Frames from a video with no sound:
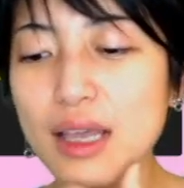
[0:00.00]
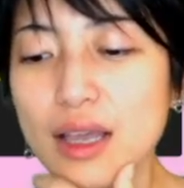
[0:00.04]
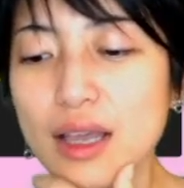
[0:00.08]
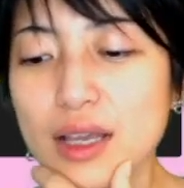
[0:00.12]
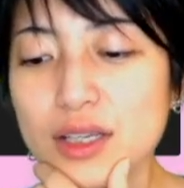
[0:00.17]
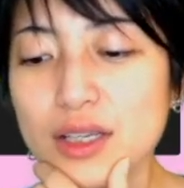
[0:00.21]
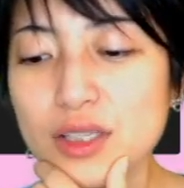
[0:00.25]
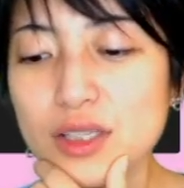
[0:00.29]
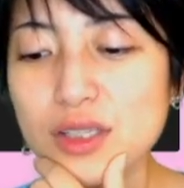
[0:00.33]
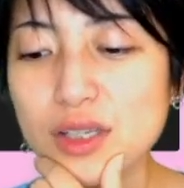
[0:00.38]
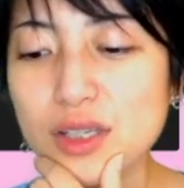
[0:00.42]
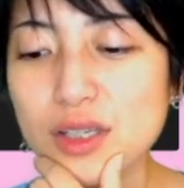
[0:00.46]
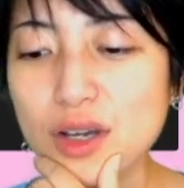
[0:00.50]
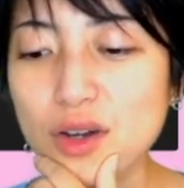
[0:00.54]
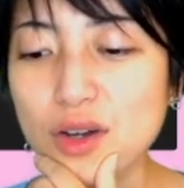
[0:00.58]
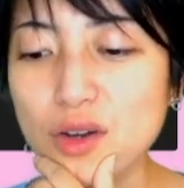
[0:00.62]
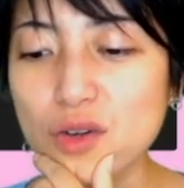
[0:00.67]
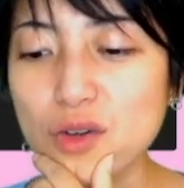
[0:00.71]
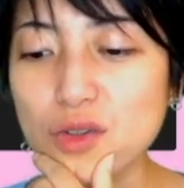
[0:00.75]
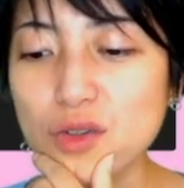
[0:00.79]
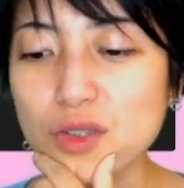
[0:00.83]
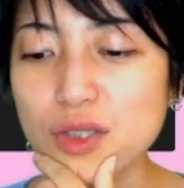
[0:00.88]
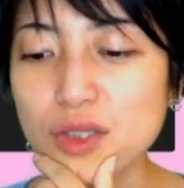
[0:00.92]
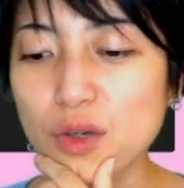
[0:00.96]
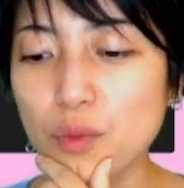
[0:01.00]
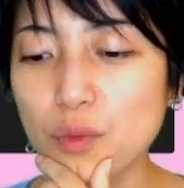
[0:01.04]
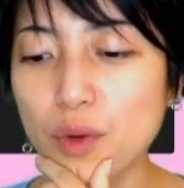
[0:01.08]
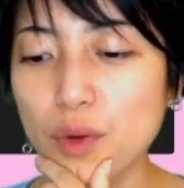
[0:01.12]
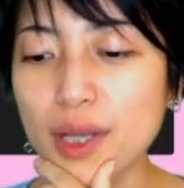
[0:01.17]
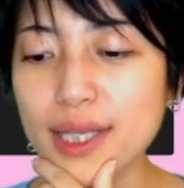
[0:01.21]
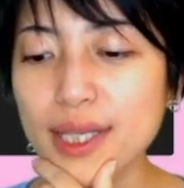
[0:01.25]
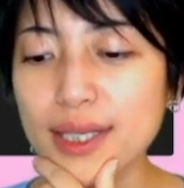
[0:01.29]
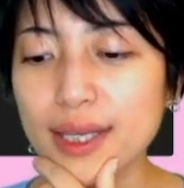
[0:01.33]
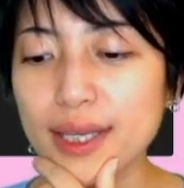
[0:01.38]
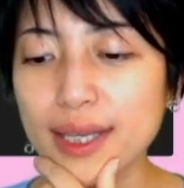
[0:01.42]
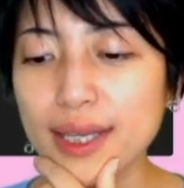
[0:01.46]
So, so
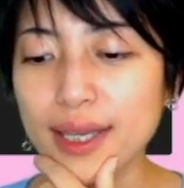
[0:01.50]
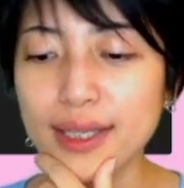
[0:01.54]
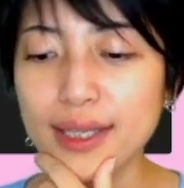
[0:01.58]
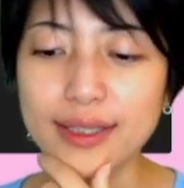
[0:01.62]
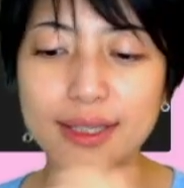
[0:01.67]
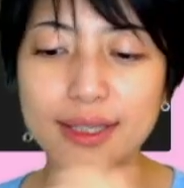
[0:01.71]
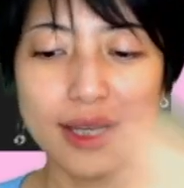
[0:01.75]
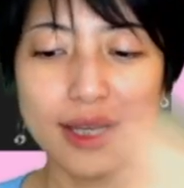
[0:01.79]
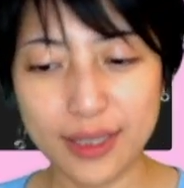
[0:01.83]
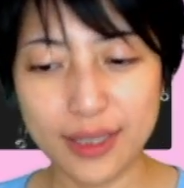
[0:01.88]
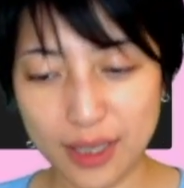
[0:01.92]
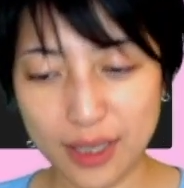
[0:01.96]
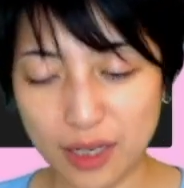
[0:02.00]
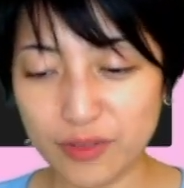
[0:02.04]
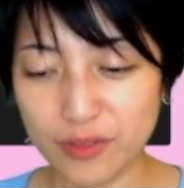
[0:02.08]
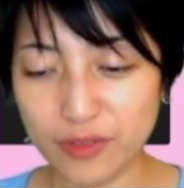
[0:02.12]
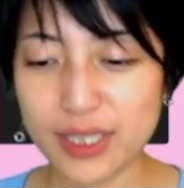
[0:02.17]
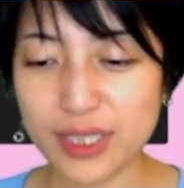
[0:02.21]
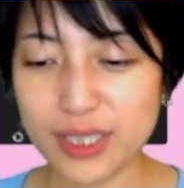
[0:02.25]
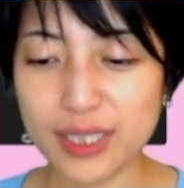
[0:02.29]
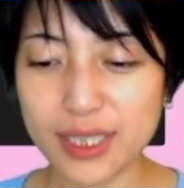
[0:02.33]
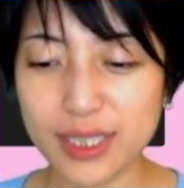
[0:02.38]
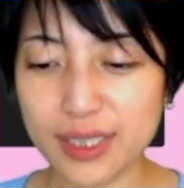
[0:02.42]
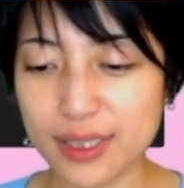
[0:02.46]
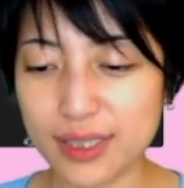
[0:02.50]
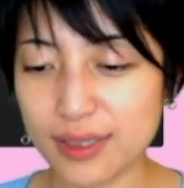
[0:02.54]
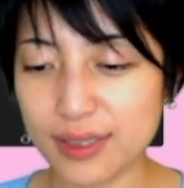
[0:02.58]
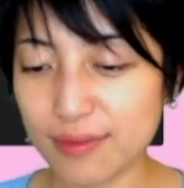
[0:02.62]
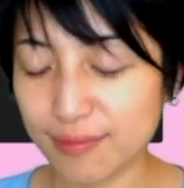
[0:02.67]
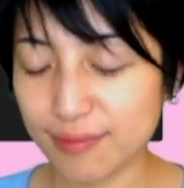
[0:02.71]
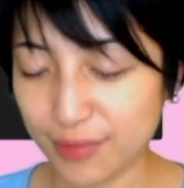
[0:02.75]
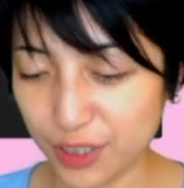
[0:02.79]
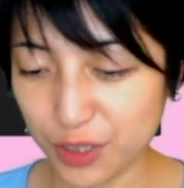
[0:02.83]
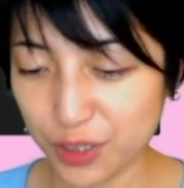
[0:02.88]
what, and, and obviously it's